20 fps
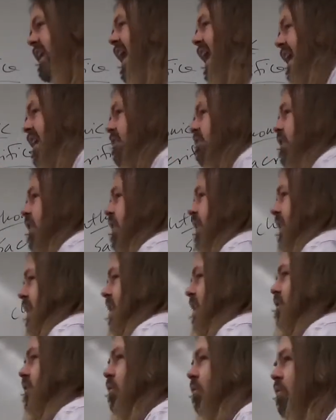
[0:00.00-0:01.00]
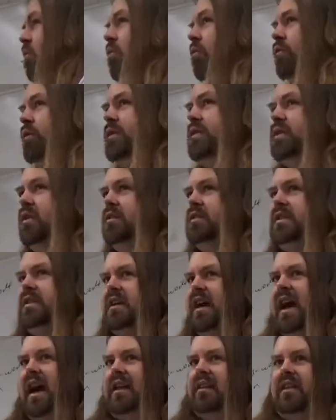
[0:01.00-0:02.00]
neck falling off a roof on Circe's
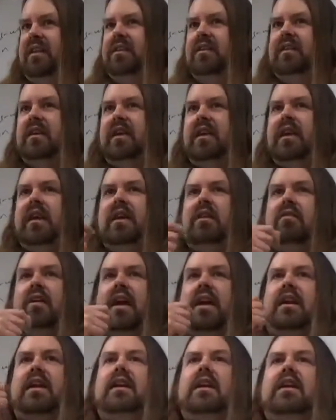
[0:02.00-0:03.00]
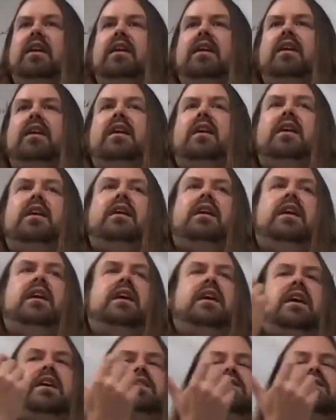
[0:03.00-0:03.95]
island, right? He